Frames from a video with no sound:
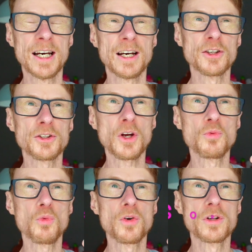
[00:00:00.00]
and I
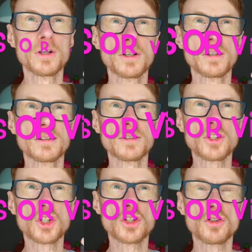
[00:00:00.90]
don't want to
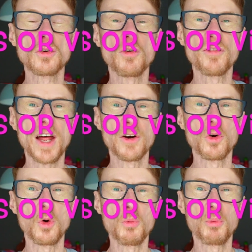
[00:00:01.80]
stuff that
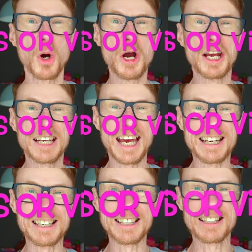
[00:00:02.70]
up by
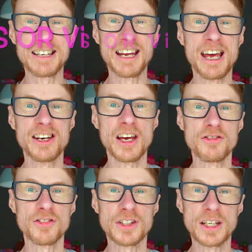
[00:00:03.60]
getting a
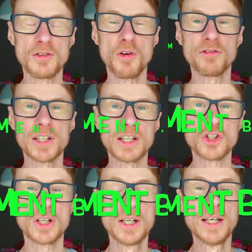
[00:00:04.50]
DNF. I did not finish